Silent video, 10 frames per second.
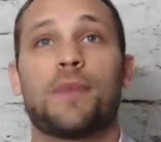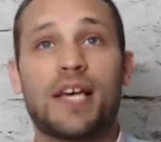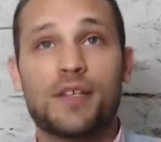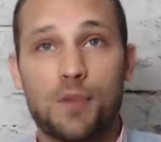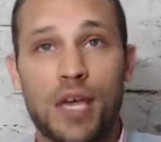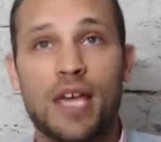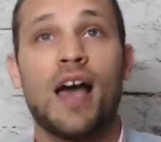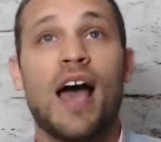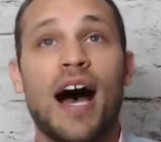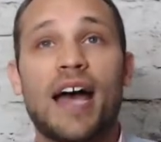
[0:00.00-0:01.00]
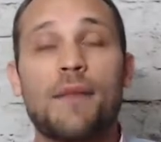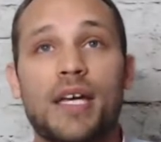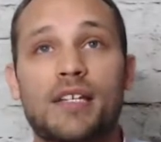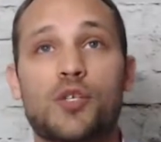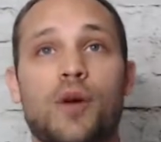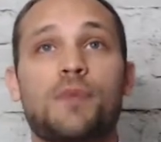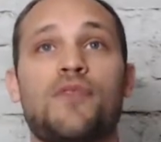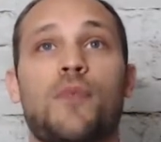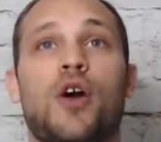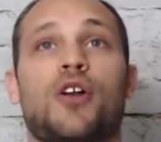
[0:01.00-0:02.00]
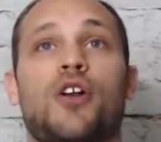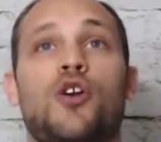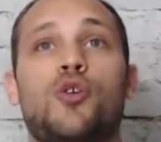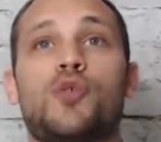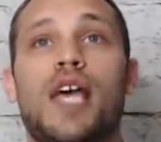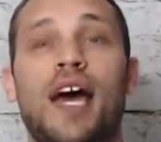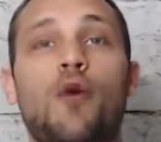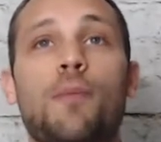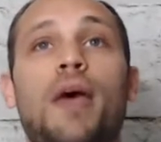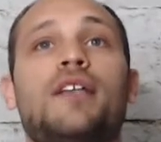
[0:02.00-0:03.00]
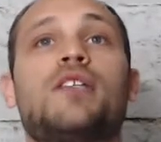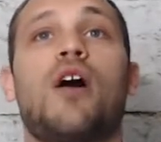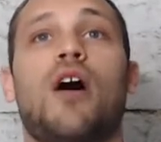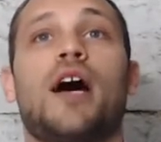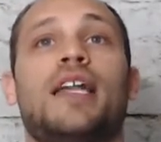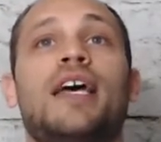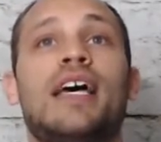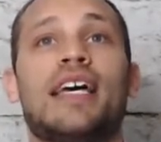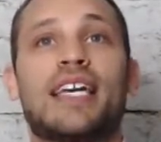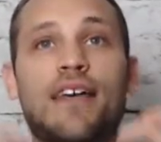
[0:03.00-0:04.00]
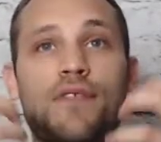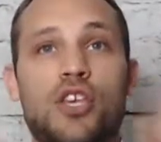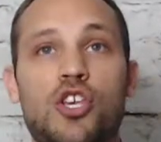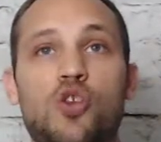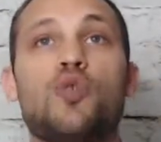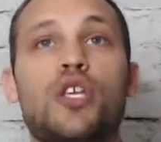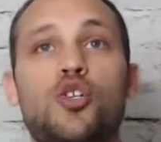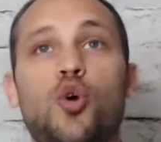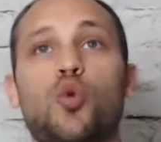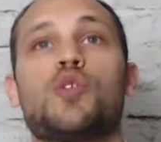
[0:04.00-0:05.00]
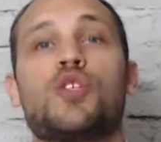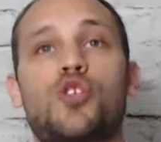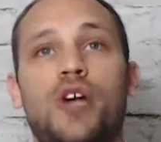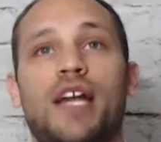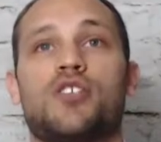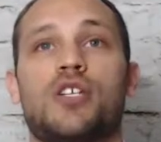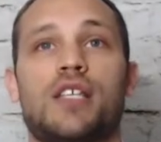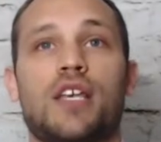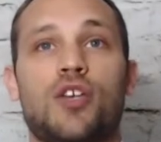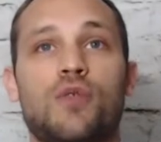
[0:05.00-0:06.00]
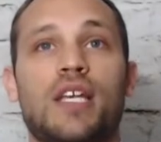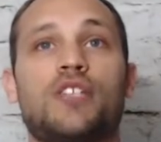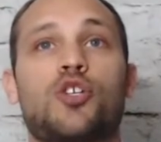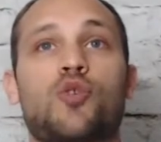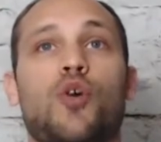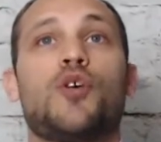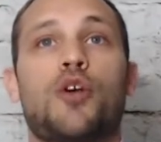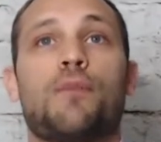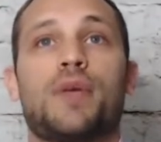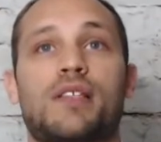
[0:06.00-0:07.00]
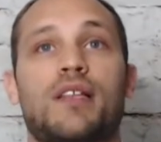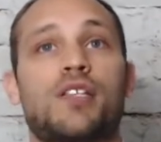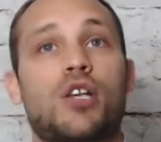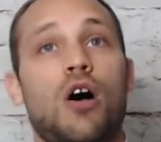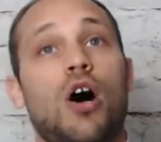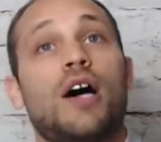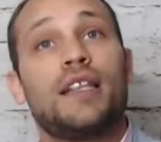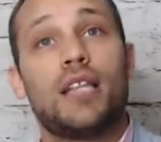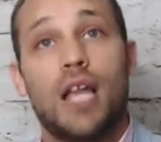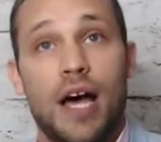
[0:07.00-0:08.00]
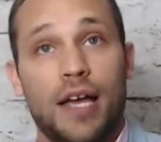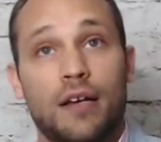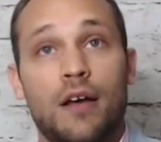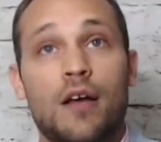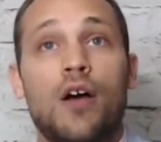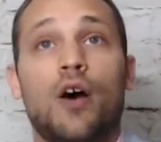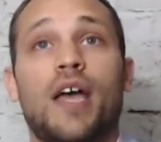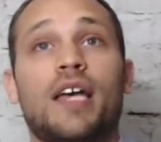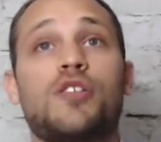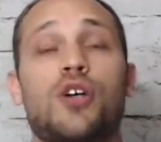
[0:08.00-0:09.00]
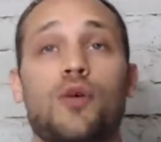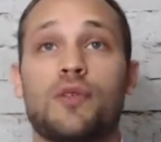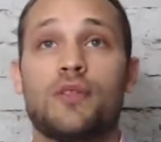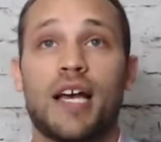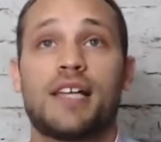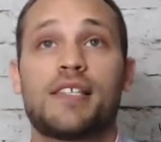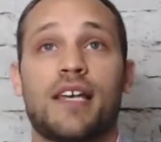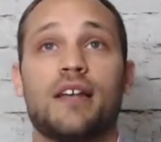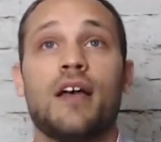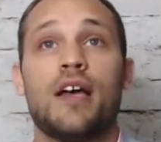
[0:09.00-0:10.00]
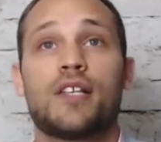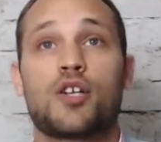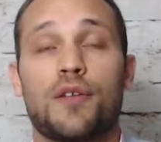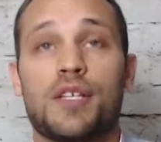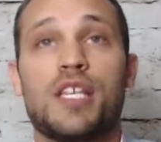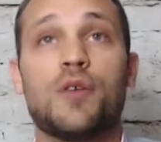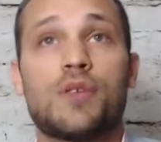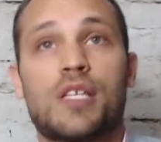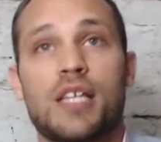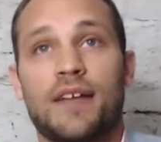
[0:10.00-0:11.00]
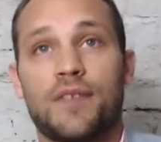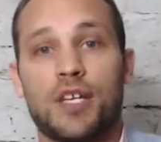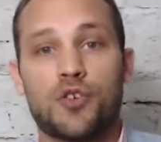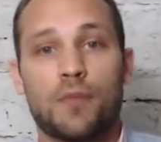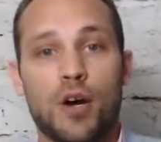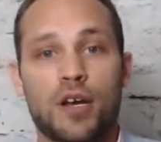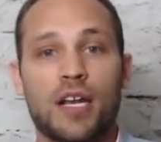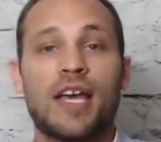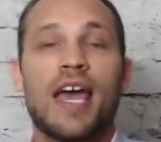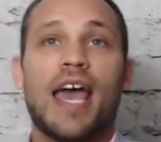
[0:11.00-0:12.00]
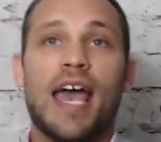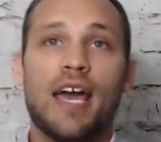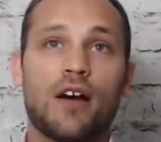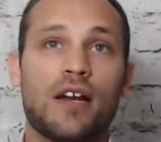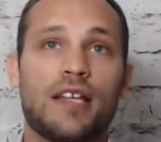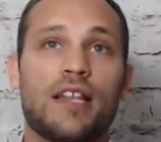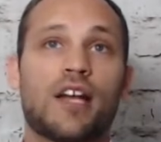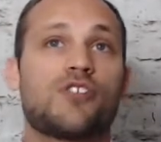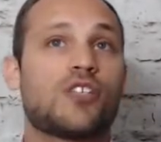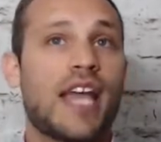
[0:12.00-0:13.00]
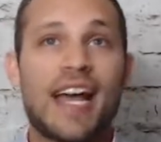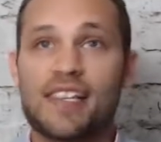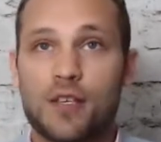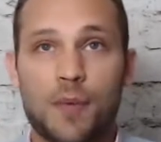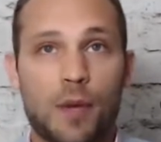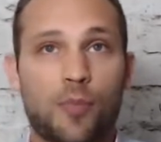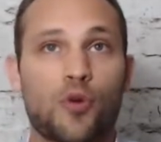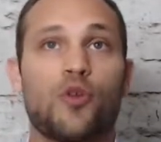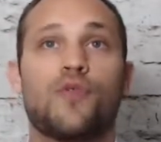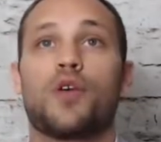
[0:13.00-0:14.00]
Because I am a disruptive marketer who's hell-bent on giving you the tools and strategies that you need to grow your business online. Okay, so like I said, it's called the Secret Society of Digital Marketing. Head on in there, just ask to be approved.